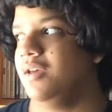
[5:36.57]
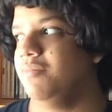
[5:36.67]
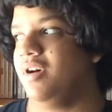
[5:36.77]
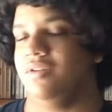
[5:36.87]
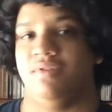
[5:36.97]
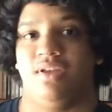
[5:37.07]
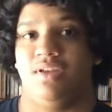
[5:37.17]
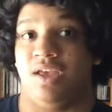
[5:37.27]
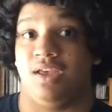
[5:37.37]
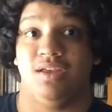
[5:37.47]
But
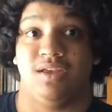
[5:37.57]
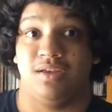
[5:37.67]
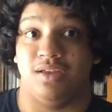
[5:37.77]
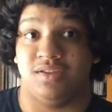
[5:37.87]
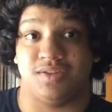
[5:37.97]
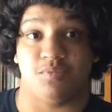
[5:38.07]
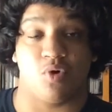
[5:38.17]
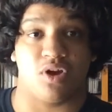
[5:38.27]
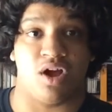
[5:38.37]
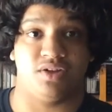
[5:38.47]
hey, at least it's
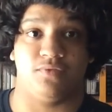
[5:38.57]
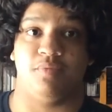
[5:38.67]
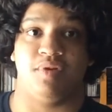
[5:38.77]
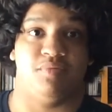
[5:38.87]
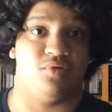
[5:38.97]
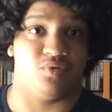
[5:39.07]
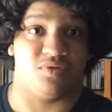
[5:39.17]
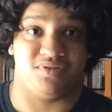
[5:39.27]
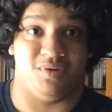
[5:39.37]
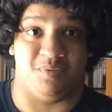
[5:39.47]
more content for people who
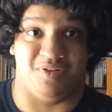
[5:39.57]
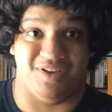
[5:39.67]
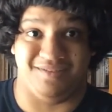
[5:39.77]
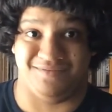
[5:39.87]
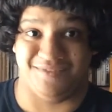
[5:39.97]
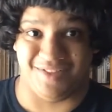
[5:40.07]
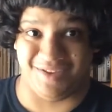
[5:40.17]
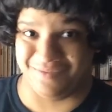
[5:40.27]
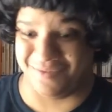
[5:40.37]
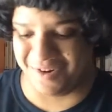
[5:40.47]
are still playing
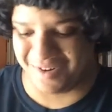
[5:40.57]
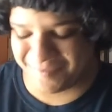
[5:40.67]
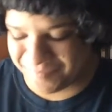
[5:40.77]
Fallout 4.